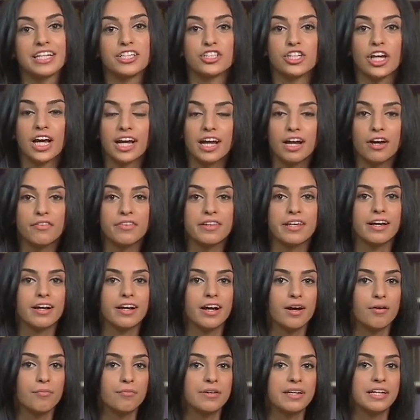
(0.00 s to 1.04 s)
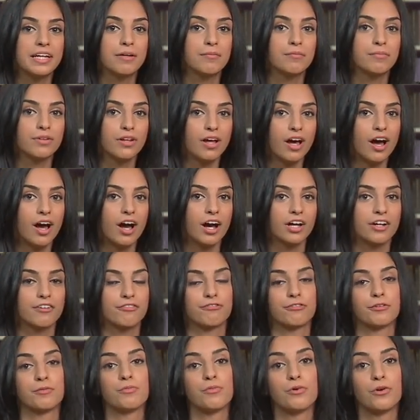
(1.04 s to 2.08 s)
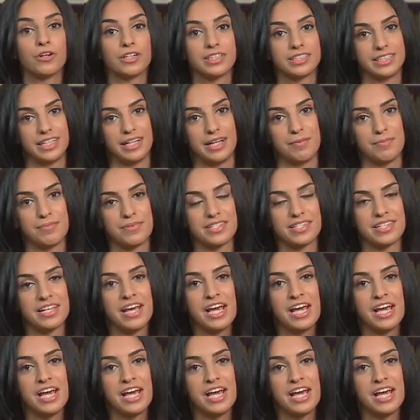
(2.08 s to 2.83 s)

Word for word: check out the accompanying blog for more tips.